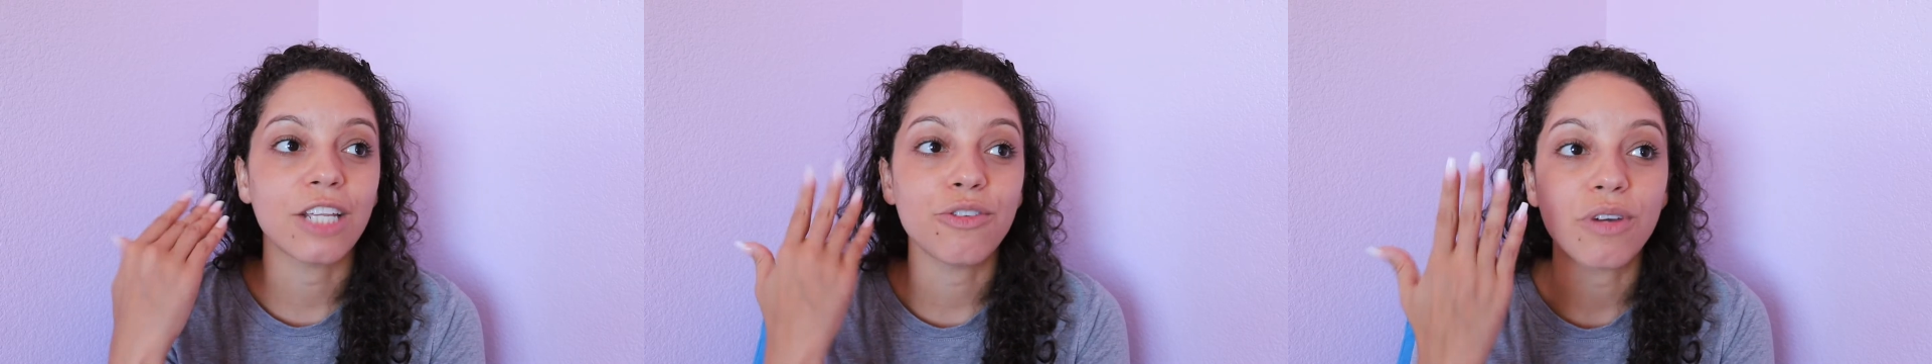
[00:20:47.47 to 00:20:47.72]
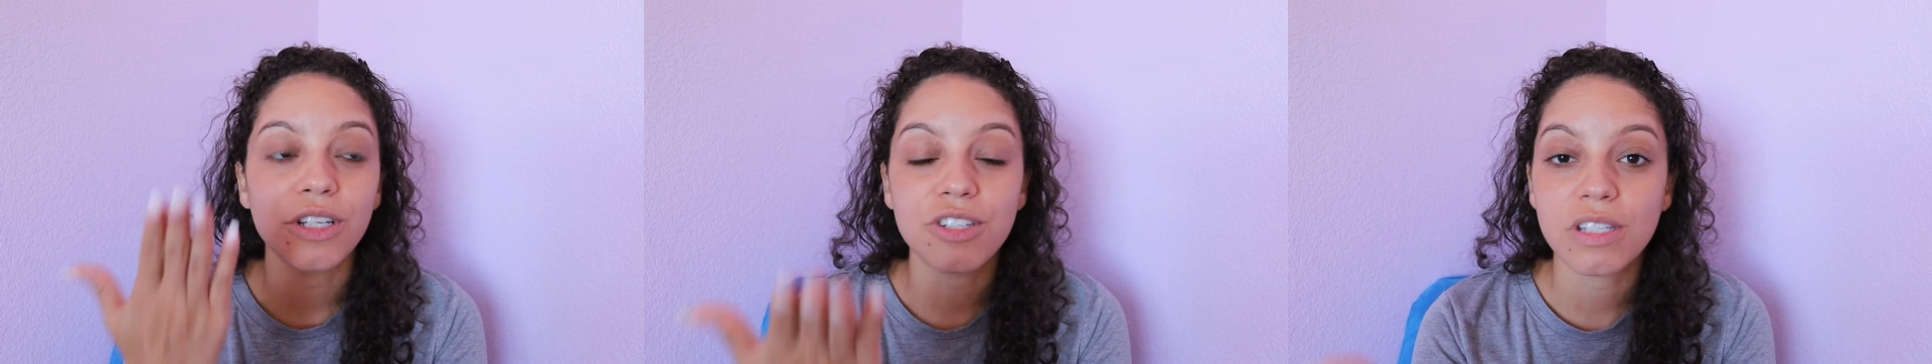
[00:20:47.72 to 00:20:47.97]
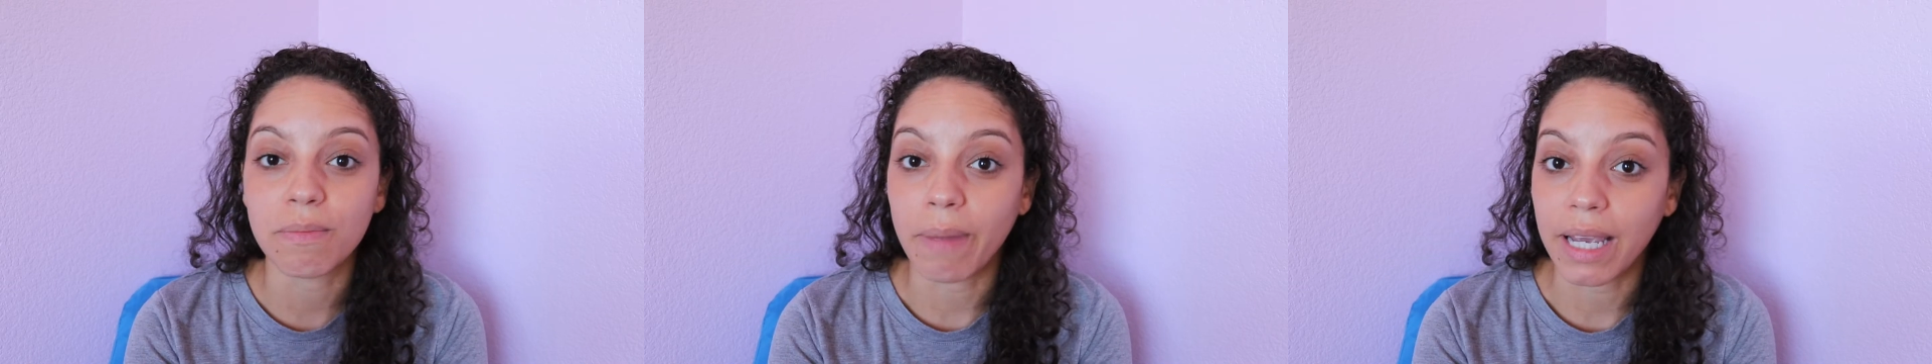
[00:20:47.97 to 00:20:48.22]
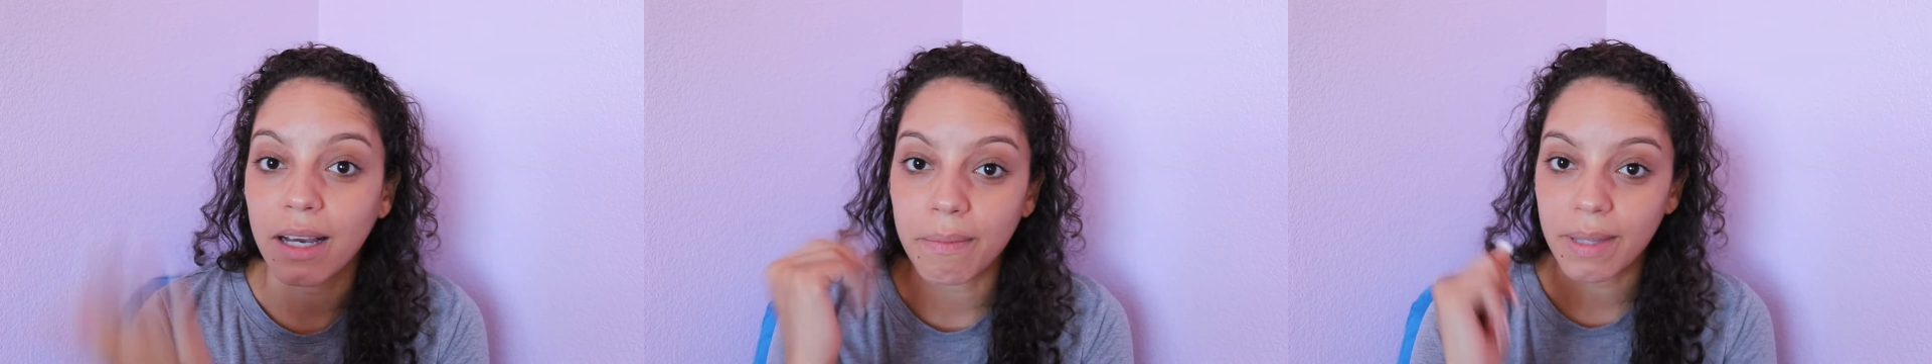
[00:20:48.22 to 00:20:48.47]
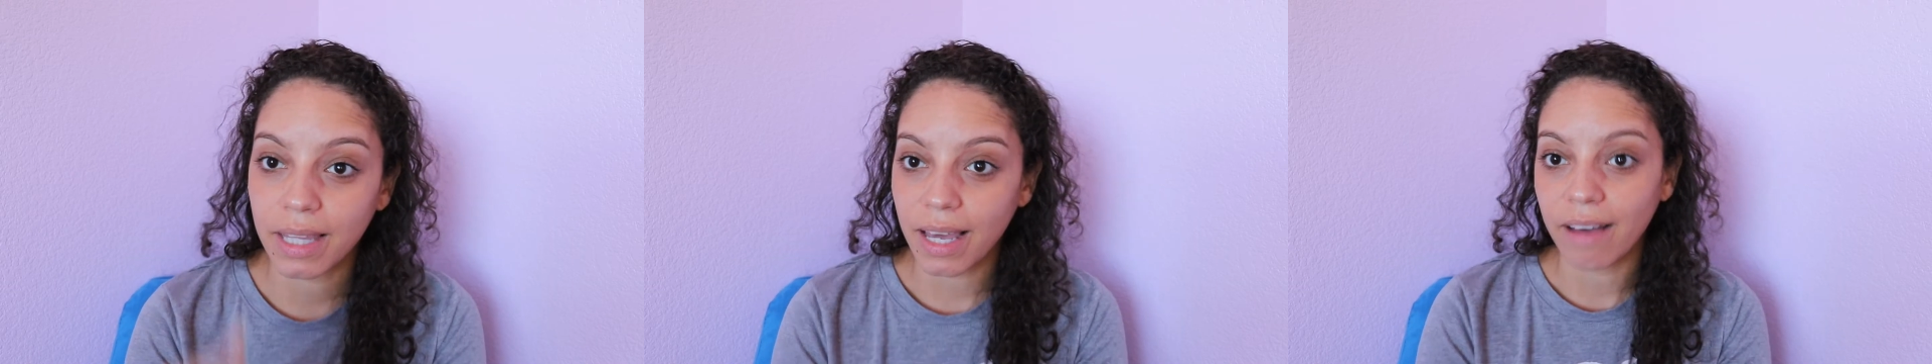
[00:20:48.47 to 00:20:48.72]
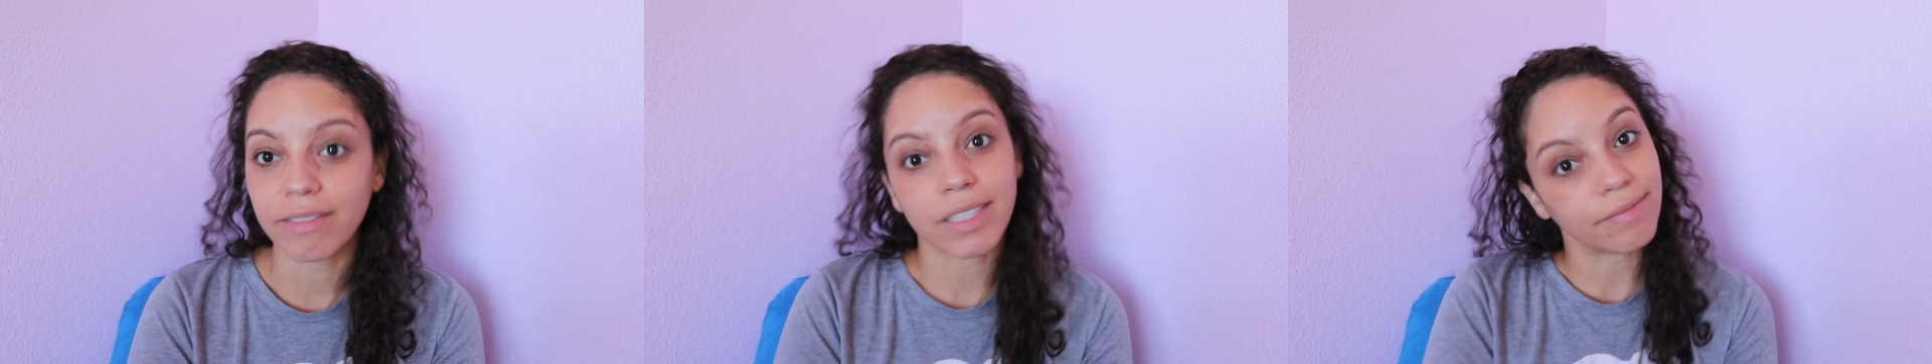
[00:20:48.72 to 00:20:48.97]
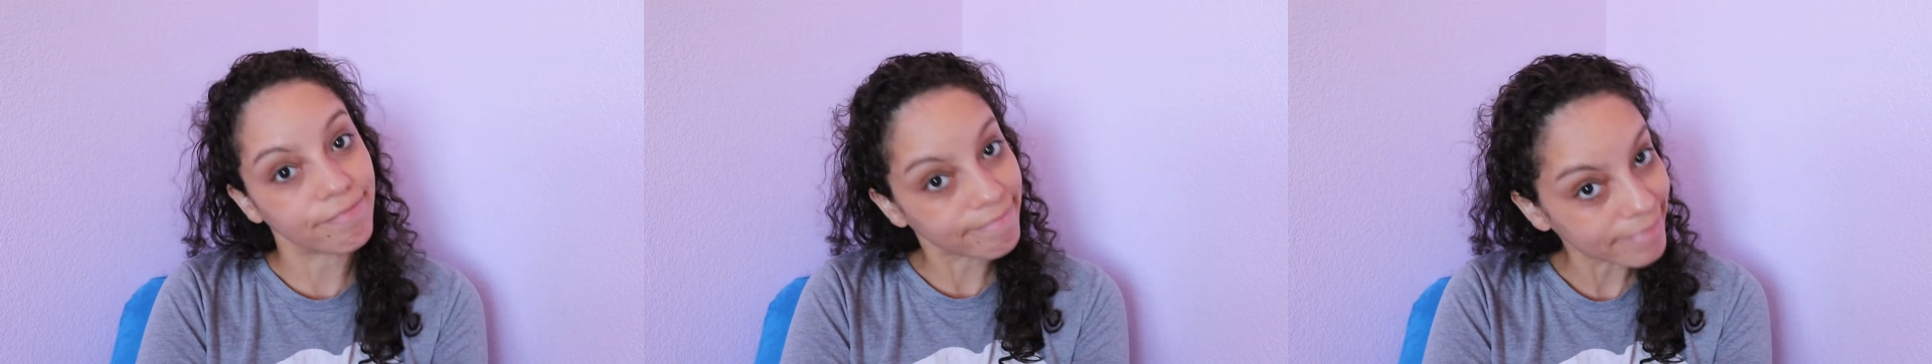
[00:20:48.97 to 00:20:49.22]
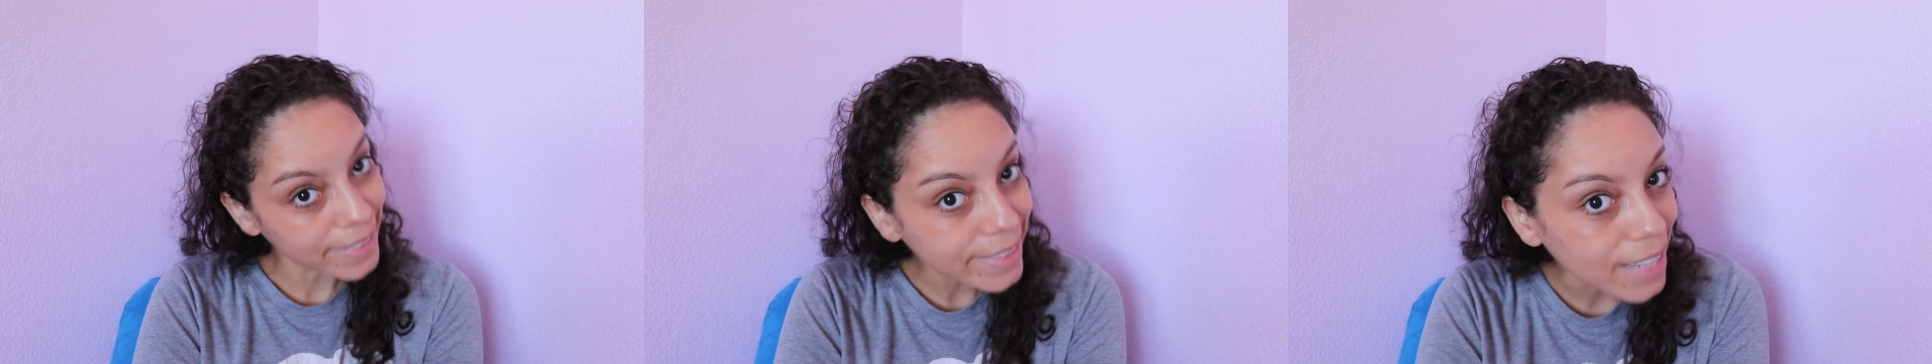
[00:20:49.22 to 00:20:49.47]
and you could just bake them in the oven.
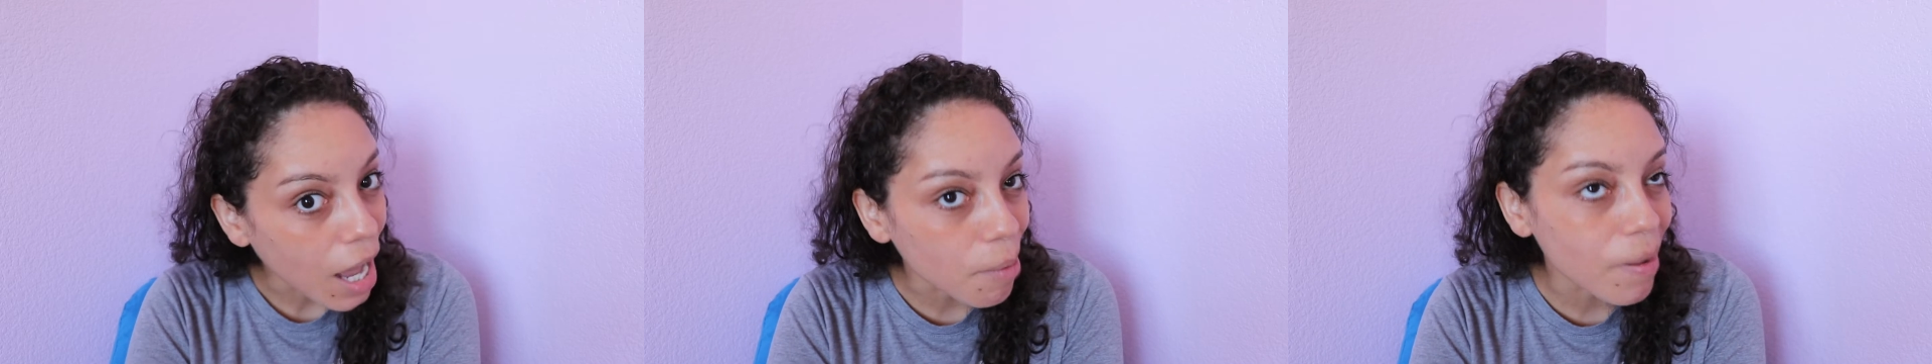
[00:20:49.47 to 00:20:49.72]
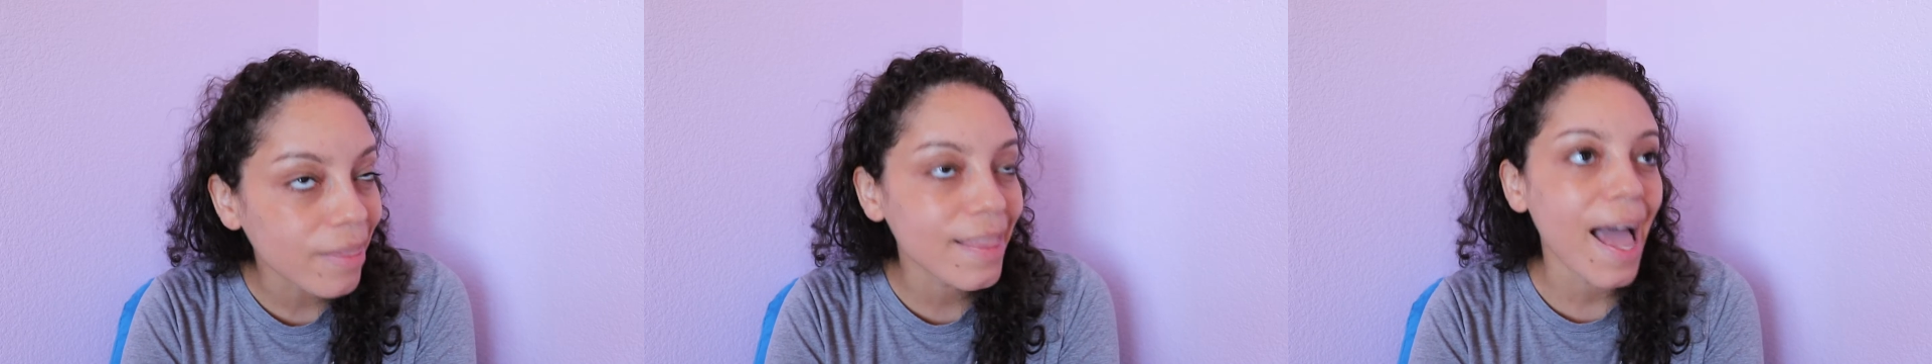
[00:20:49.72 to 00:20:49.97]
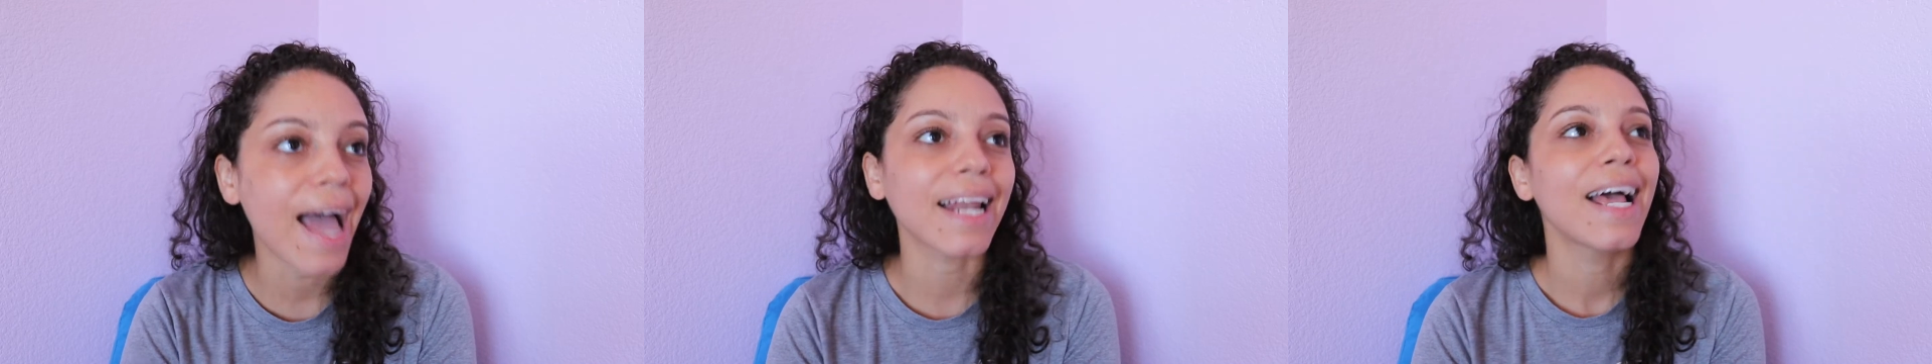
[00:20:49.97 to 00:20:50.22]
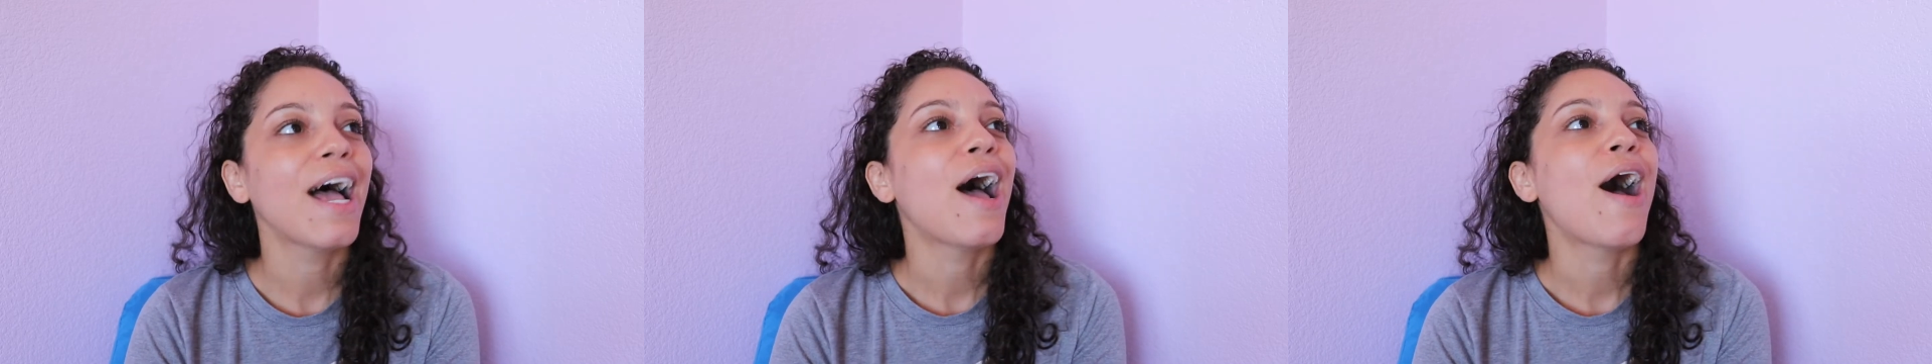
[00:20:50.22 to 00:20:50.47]
How about that?